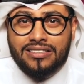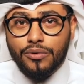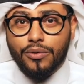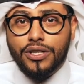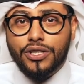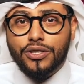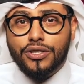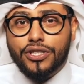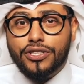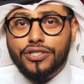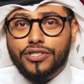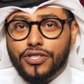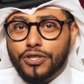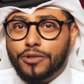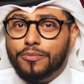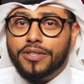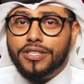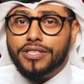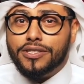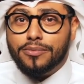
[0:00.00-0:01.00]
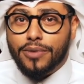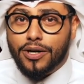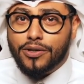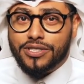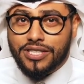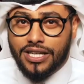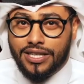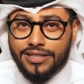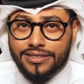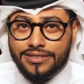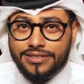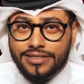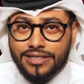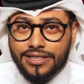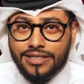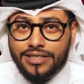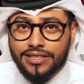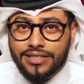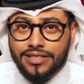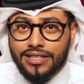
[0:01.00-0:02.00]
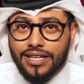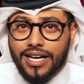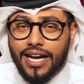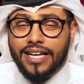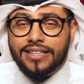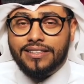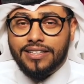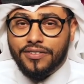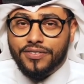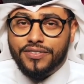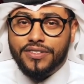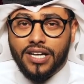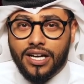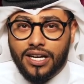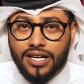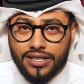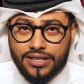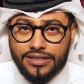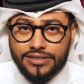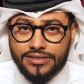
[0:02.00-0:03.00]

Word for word: When you consume the samosa at iftar,